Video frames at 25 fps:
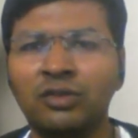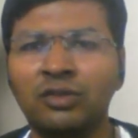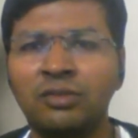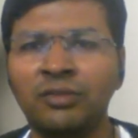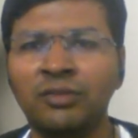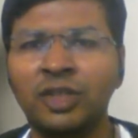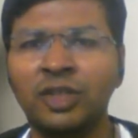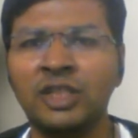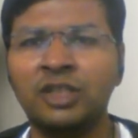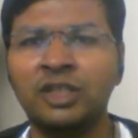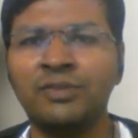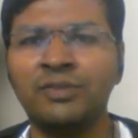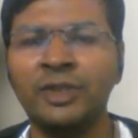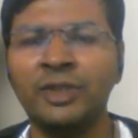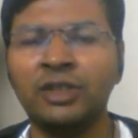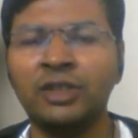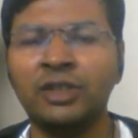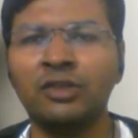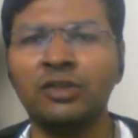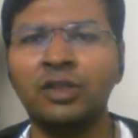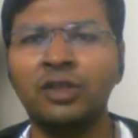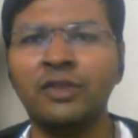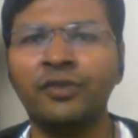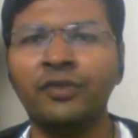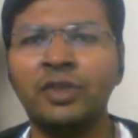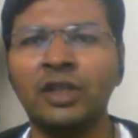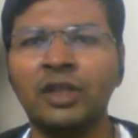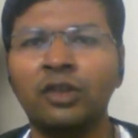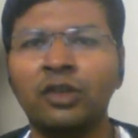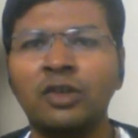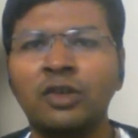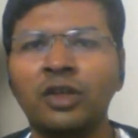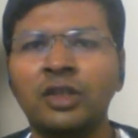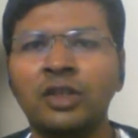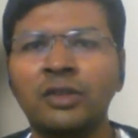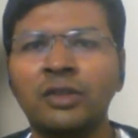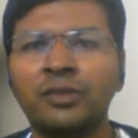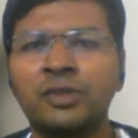means based on the different
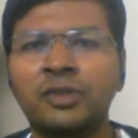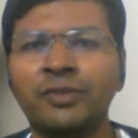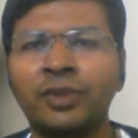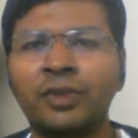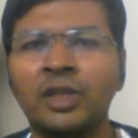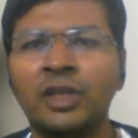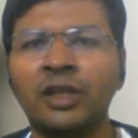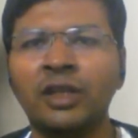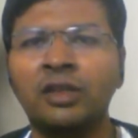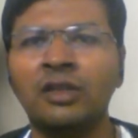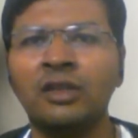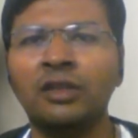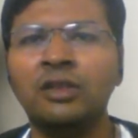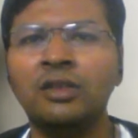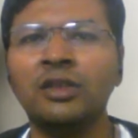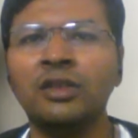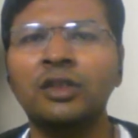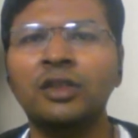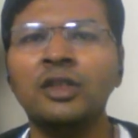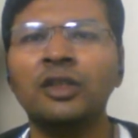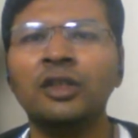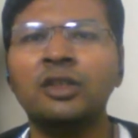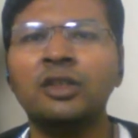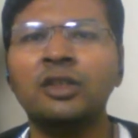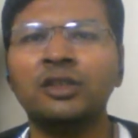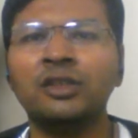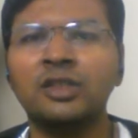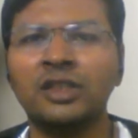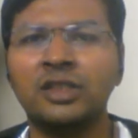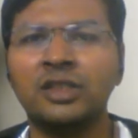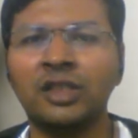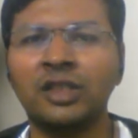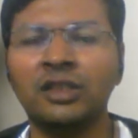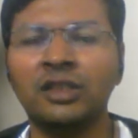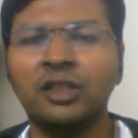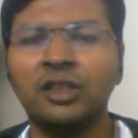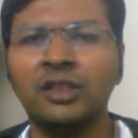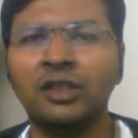algorithms we are
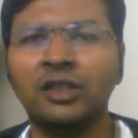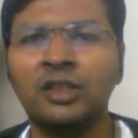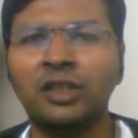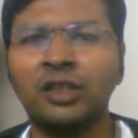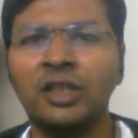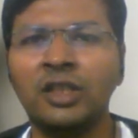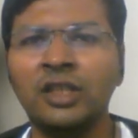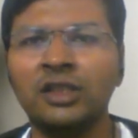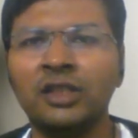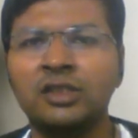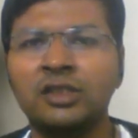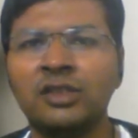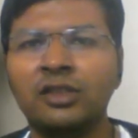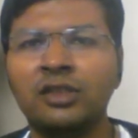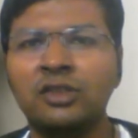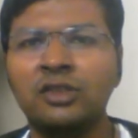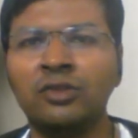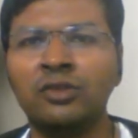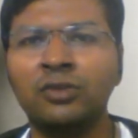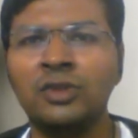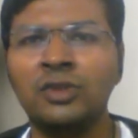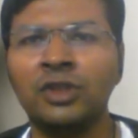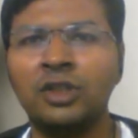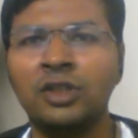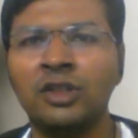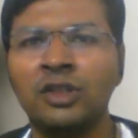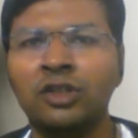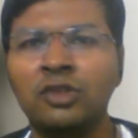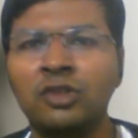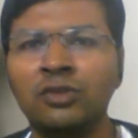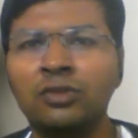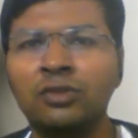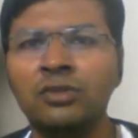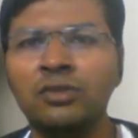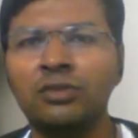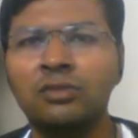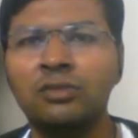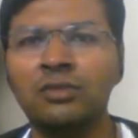sending the case to the
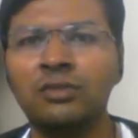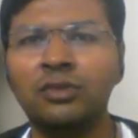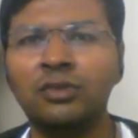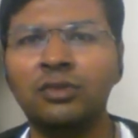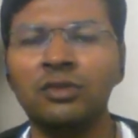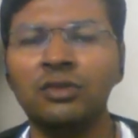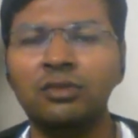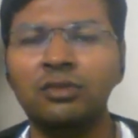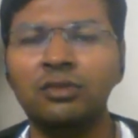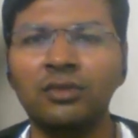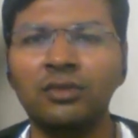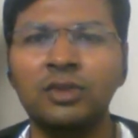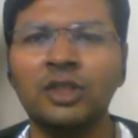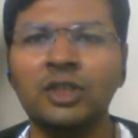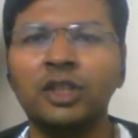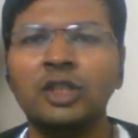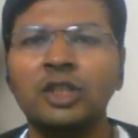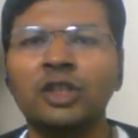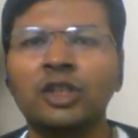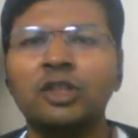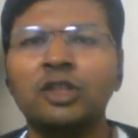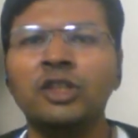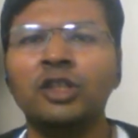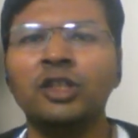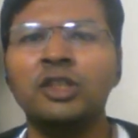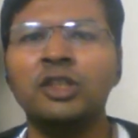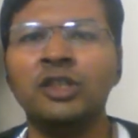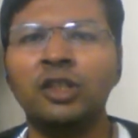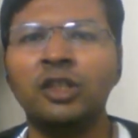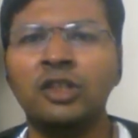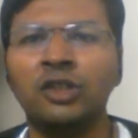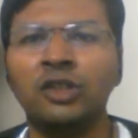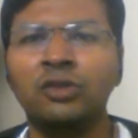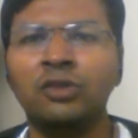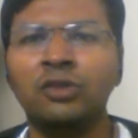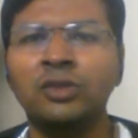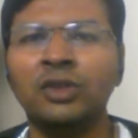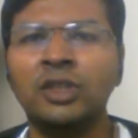queue. In the
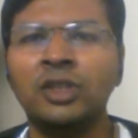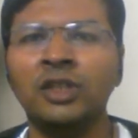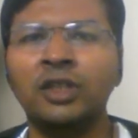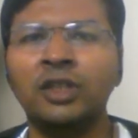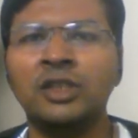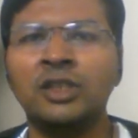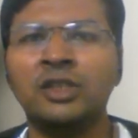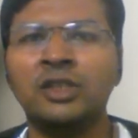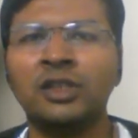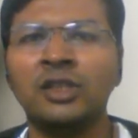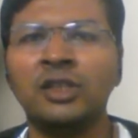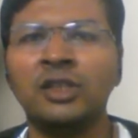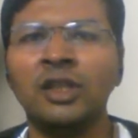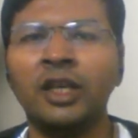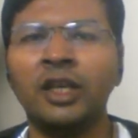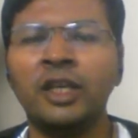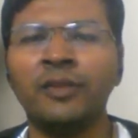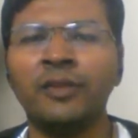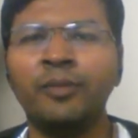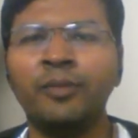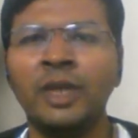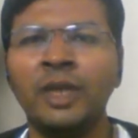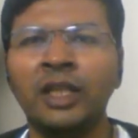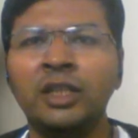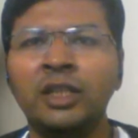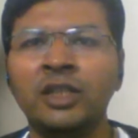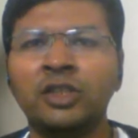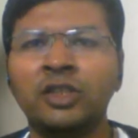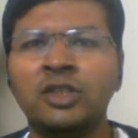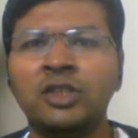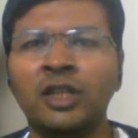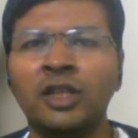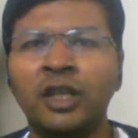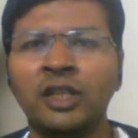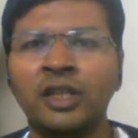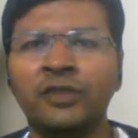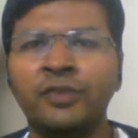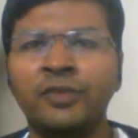queue, then it's like
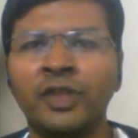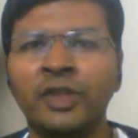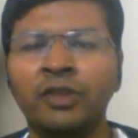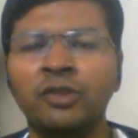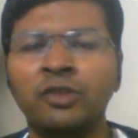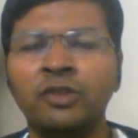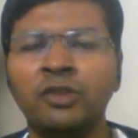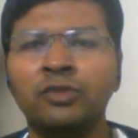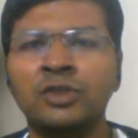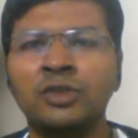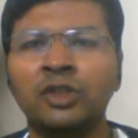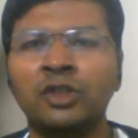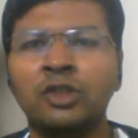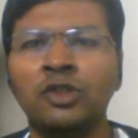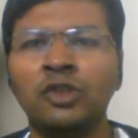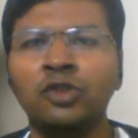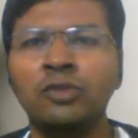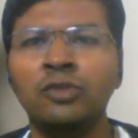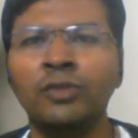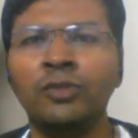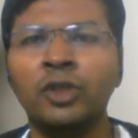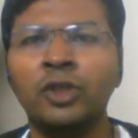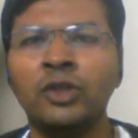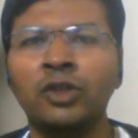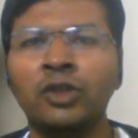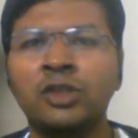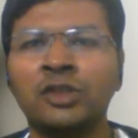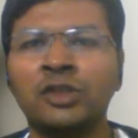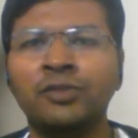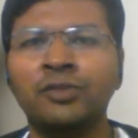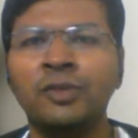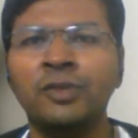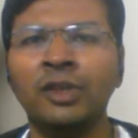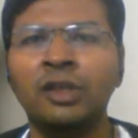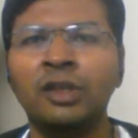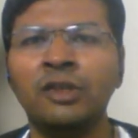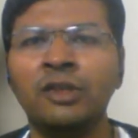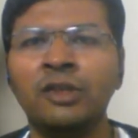managed, like we are used queue because
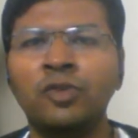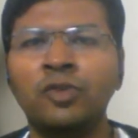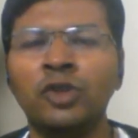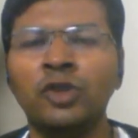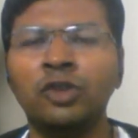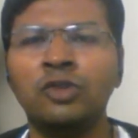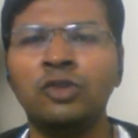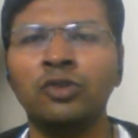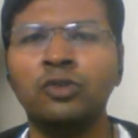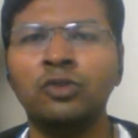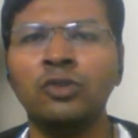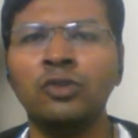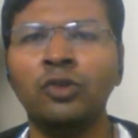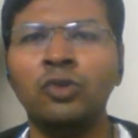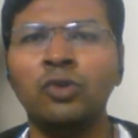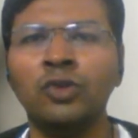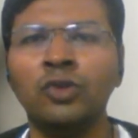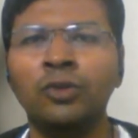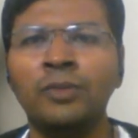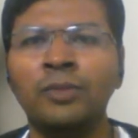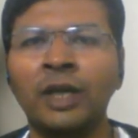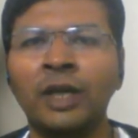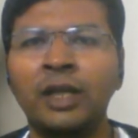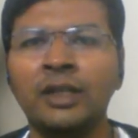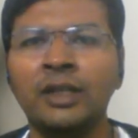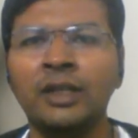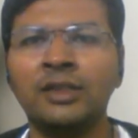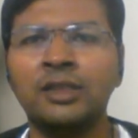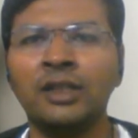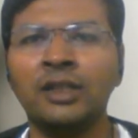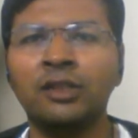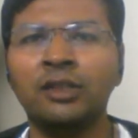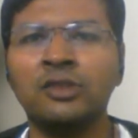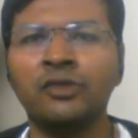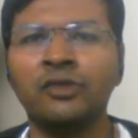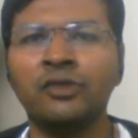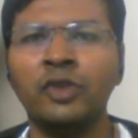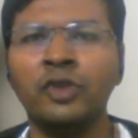we had want to do load
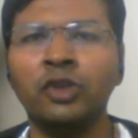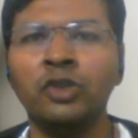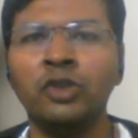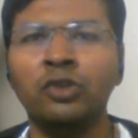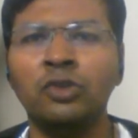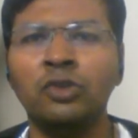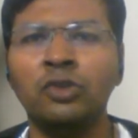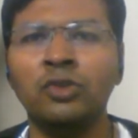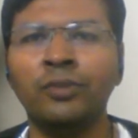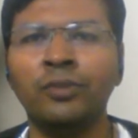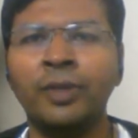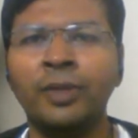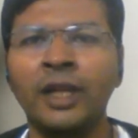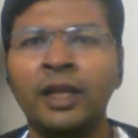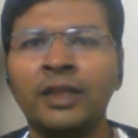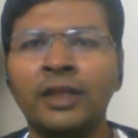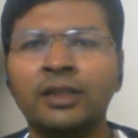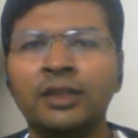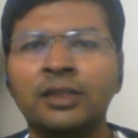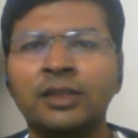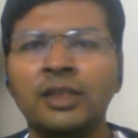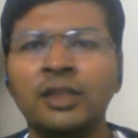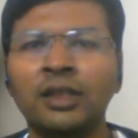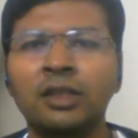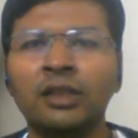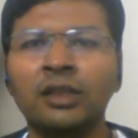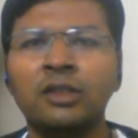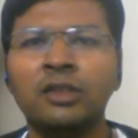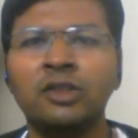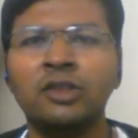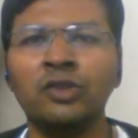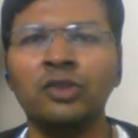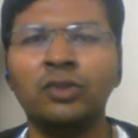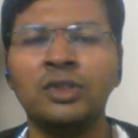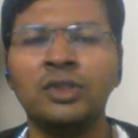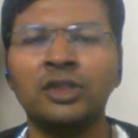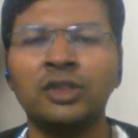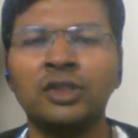balancing. So for you load balancing,
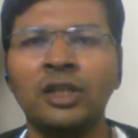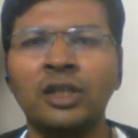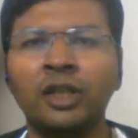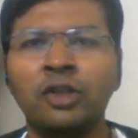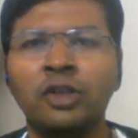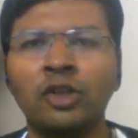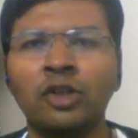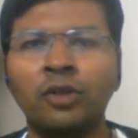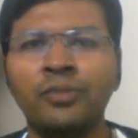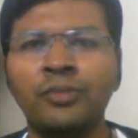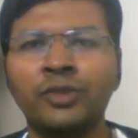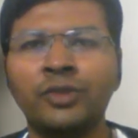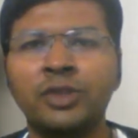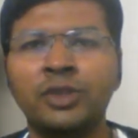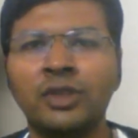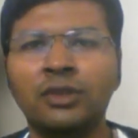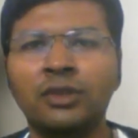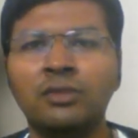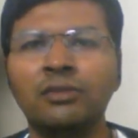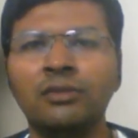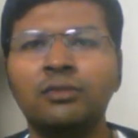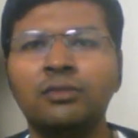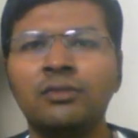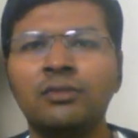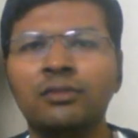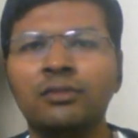queue is the right option.